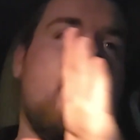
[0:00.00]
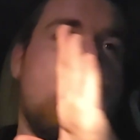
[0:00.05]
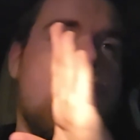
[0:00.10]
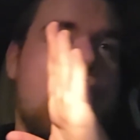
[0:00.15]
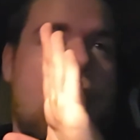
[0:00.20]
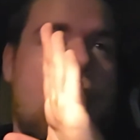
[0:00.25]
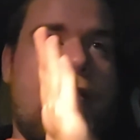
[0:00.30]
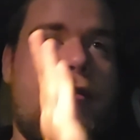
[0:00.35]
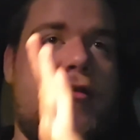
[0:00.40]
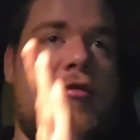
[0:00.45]

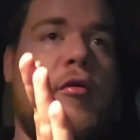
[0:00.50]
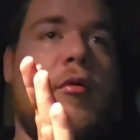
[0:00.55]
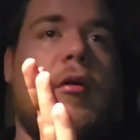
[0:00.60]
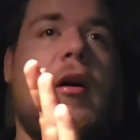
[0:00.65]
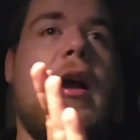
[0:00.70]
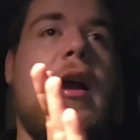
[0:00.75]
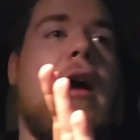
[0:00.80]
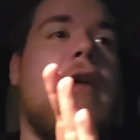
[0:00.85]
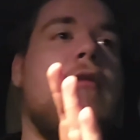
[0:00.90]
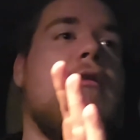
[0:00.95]
You have a
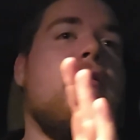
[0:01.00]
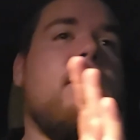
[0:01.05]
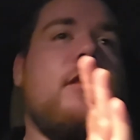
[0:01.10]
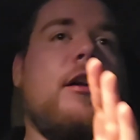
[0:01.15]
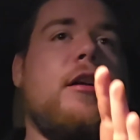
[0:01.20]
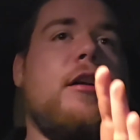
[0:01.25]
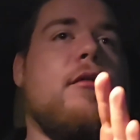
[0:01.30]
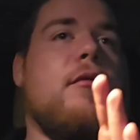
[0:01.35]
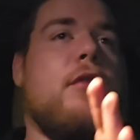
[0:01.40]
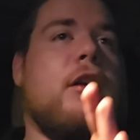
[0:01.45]
4-hour
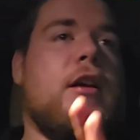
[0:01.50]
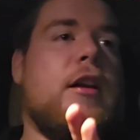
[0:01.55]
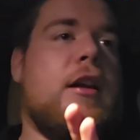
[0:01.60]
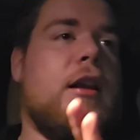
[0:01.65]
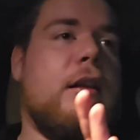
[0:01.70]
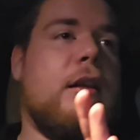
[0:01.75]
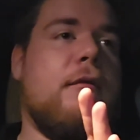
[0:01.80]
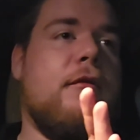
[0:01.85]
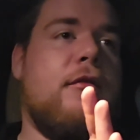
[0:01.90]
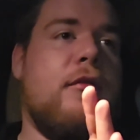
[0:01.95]
window where you can
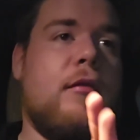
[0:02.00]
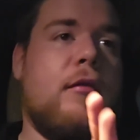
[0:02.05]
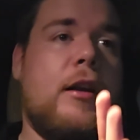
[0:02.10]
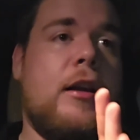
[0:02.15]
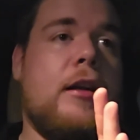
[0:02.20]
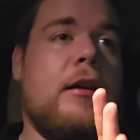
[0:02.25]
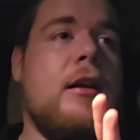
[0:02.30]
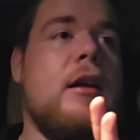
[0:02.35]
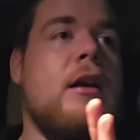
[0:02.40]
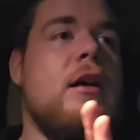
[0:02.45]
get food
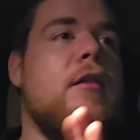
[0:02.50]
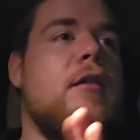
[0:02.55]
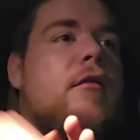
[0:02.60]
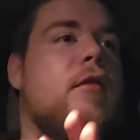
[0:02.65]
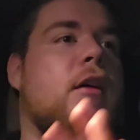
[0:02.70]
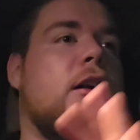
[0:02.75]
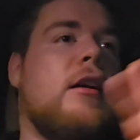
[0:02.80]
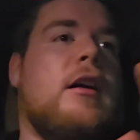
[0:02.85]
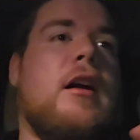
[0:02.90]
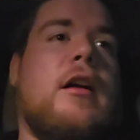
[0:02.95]
in,
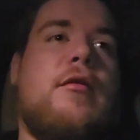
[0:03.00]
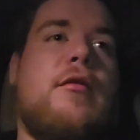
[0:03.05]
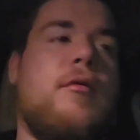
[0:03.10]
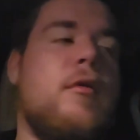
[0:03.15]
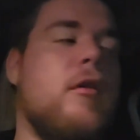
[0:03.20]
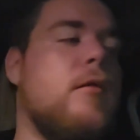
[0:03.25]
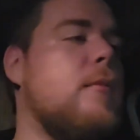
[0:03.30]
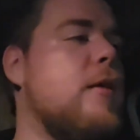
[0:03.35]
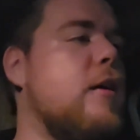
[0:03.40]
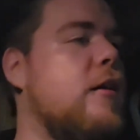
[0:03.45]
whether that's
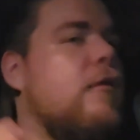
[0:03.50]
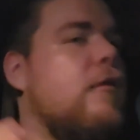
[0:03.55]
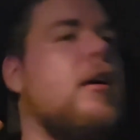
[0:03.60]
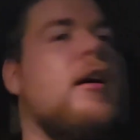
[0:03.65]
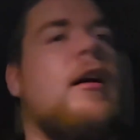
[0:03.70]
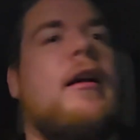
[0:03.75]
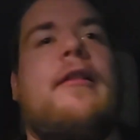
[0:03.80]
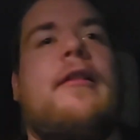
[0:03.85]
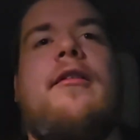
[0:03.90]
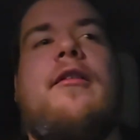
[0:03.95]
one meal,
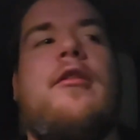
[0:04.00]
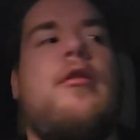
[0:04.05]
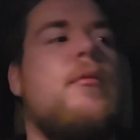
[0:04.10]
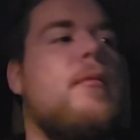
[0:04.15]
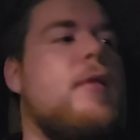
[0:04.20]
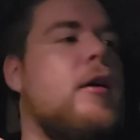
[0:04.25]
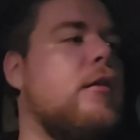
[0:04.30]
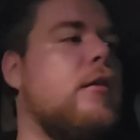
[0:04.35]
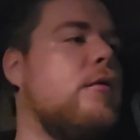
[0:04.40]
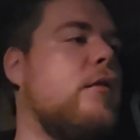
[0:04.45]
whether that's 2
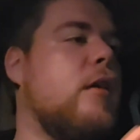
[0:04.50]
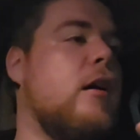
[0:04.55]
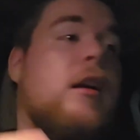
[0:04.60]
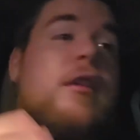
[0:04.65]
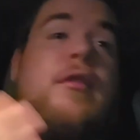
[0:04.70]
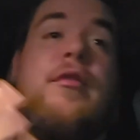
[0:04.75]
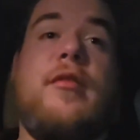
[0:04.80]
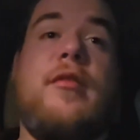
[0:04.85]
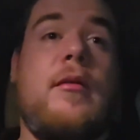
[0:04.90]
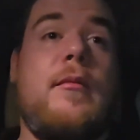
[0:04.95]
meals, whether
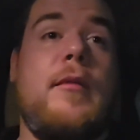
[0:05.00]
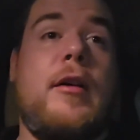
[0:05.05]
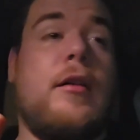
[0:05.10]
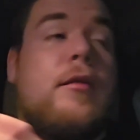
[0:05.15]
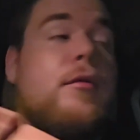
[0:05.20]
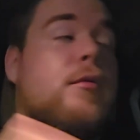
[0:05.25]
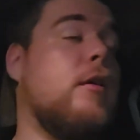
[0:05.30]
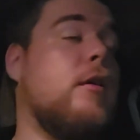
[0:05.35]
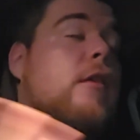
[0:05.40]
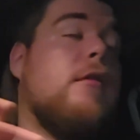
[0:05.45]
that's 3
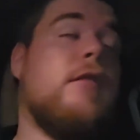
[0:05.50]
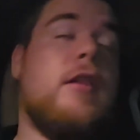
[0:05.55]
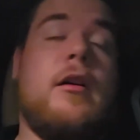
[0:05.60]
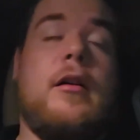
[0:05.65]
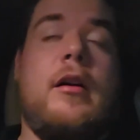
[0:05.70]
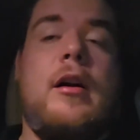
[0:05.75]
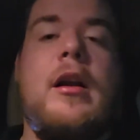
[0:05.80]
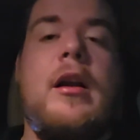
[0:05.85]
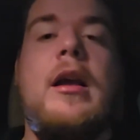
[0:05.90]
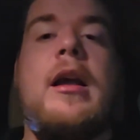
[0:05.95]
meals,
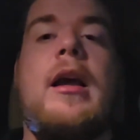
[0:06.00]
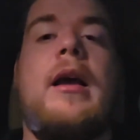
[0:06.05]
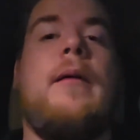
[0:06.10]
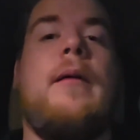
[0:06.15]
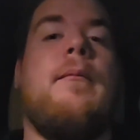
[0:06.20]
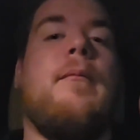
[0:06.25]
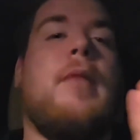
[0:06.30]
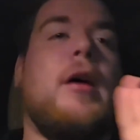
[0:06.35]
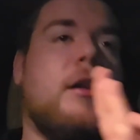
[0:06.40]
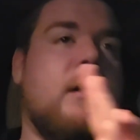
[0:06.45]
whatever.
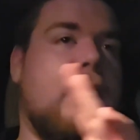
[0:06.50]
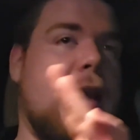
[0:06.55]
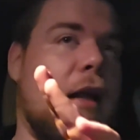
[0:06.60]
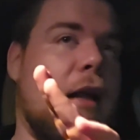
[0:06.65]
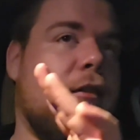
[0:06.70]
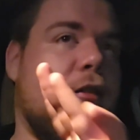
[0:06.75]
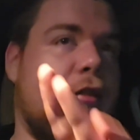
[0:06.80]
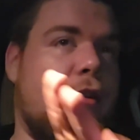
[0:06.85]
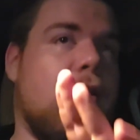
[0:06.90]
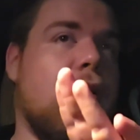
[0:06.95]
But
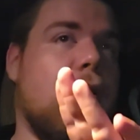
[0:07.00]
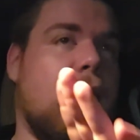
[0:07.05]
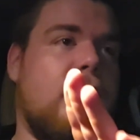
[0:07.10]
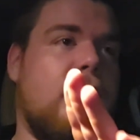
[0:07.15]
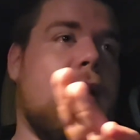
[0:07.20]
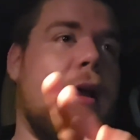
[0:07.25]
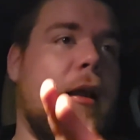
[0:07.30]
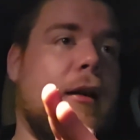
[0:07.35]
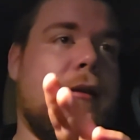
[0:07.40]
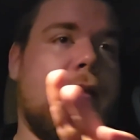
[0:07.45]
that
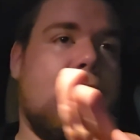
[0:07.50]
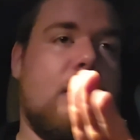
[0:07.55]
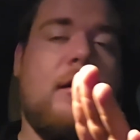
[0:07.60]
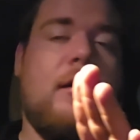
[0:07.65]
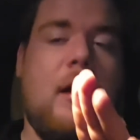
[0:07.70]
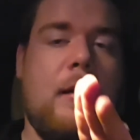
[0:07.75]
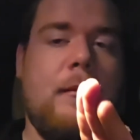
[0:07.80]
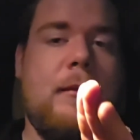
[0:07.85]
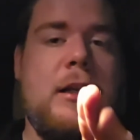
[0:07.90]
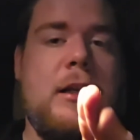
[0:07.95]
is your
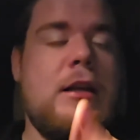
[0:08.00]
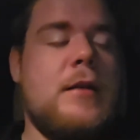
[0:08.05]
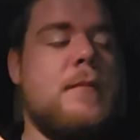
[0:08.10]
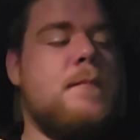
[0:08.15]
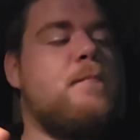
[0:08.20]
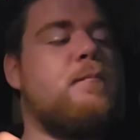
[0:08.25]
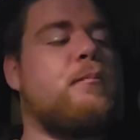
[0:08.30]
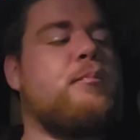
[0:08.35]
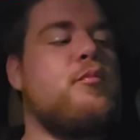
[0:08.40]
time to eat.